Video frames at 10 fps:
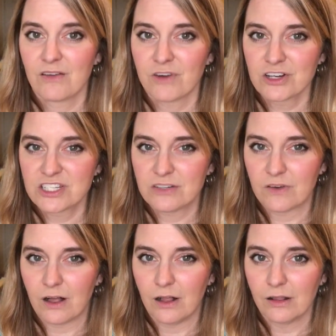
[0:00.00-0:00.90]
First
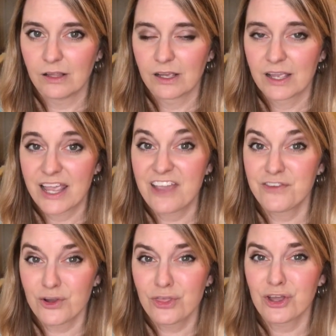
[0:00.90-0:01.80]
of all,
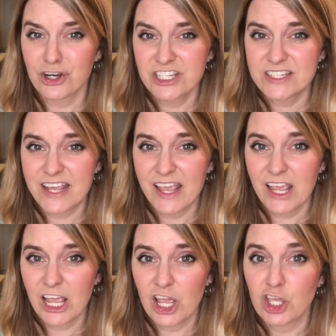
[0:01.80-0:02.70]
if you're
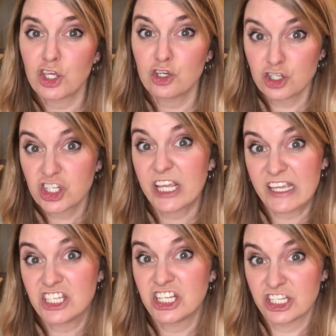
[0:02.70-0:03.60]
thirsty, you should
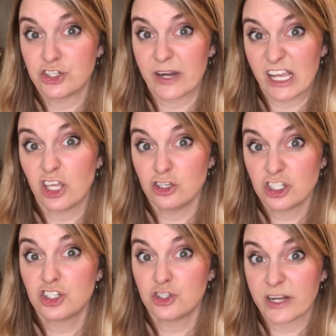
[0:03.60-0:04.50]
get you a drink. You
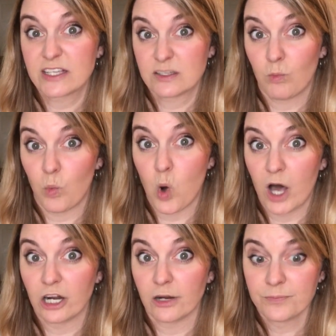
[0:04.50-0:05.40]
should drink some
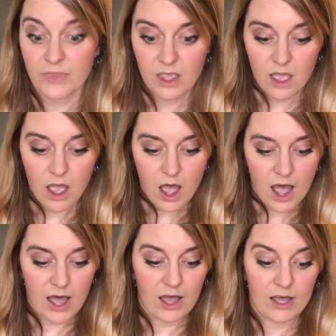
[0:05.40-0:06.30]
water.
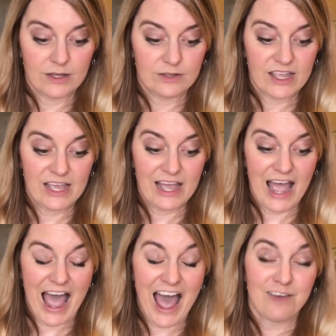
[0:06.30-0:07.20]
Uh,
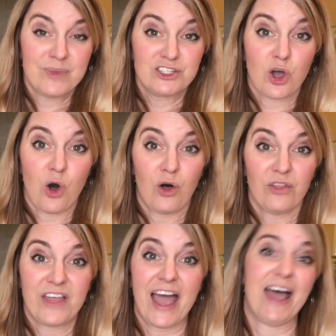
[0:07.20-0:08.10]
I've been
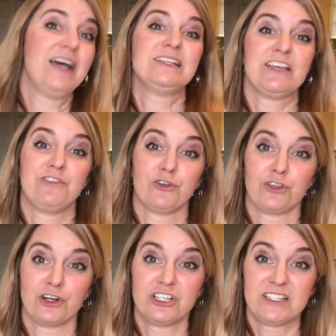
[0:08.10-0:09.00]
told that if you're
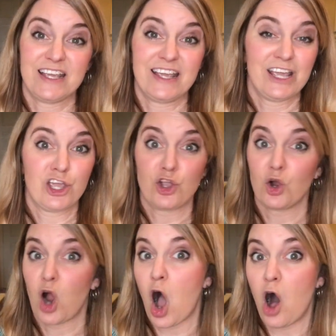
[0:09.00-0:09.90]
thirsty,
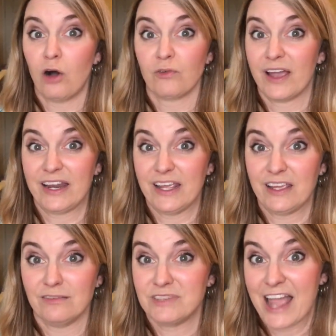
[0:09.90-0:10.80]
you're
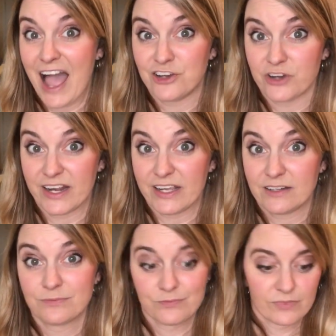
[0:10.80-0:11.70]
already dehydrated.